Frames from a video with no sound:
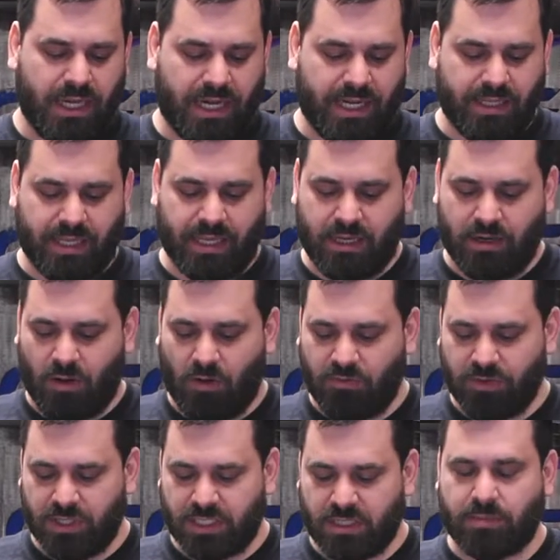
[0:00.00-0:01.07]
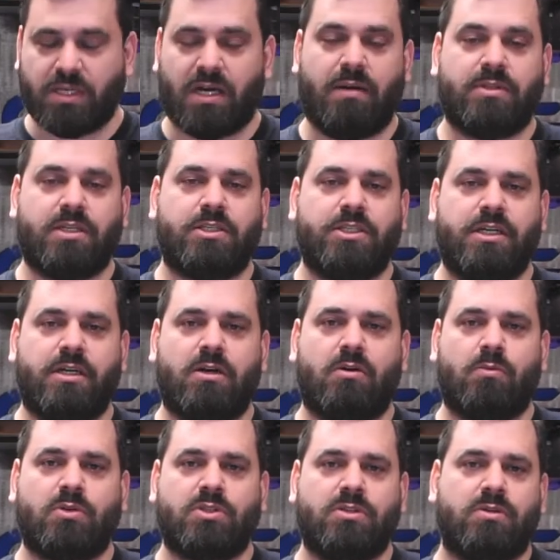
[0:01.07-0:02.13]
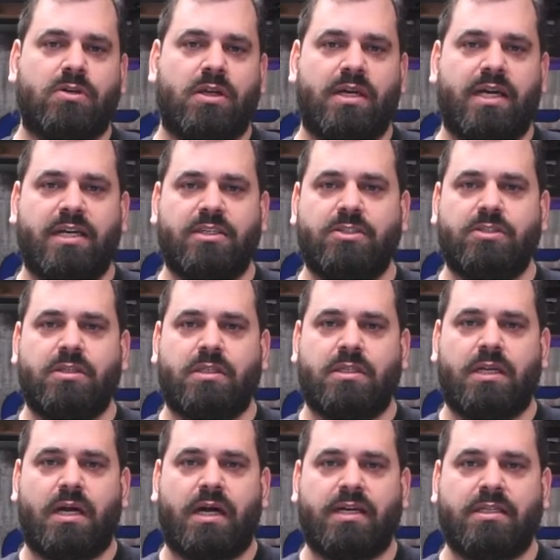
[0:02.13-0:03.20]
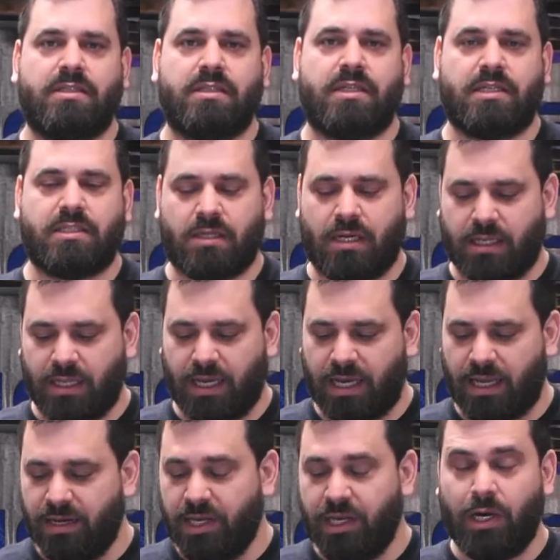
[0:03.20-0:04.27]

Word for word: And then hopefully sometime this year, we're still gonna edge into the nines and things like that.